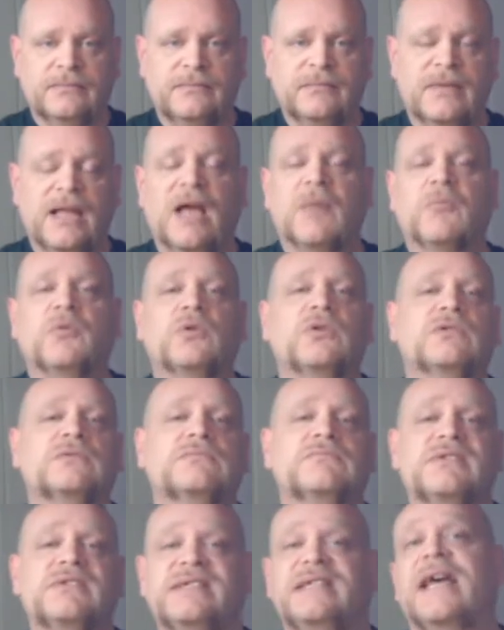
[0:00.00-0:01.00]
And
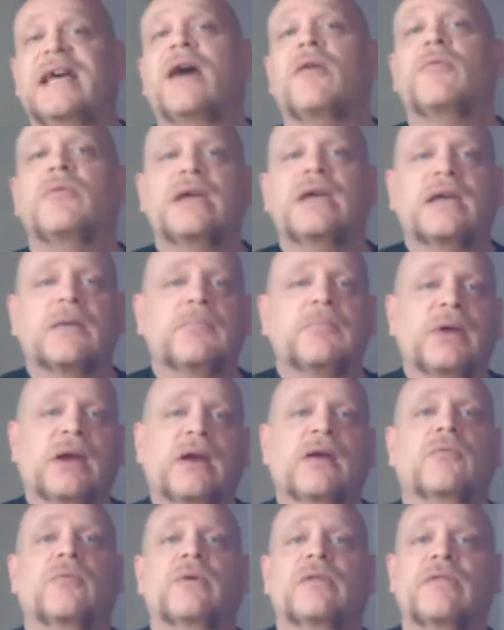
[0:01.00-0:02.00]
we'll see how they
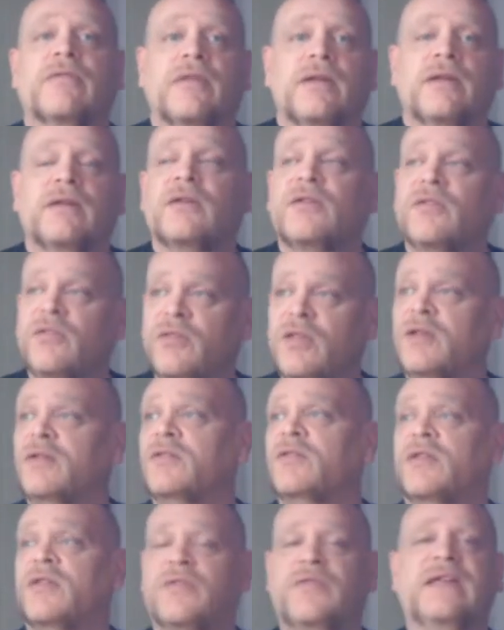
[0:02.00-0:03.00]
compare with
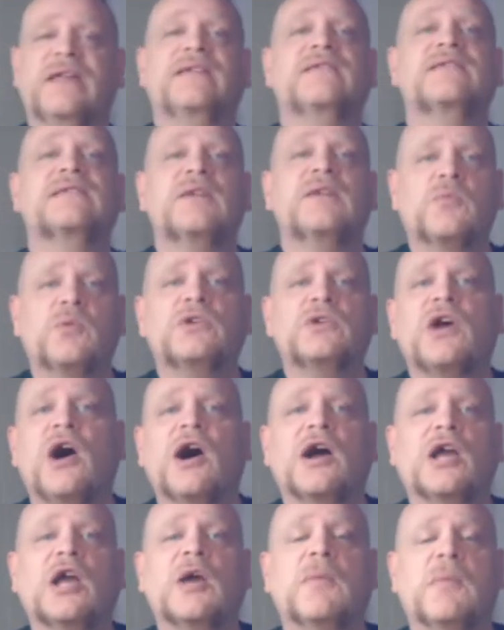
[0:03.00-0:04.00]
the things that we're
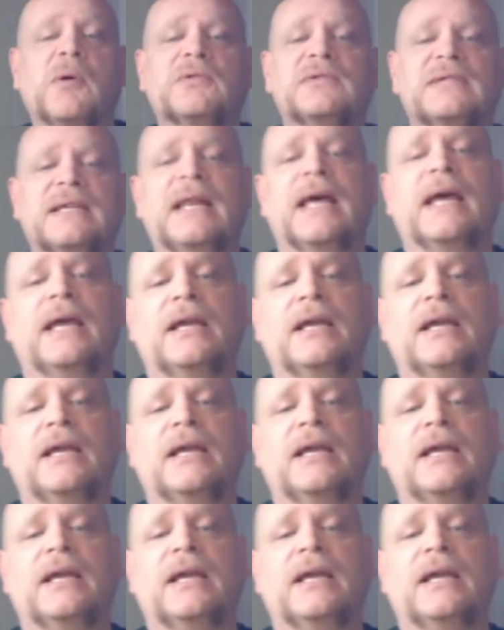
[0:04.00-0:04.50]
talking about today.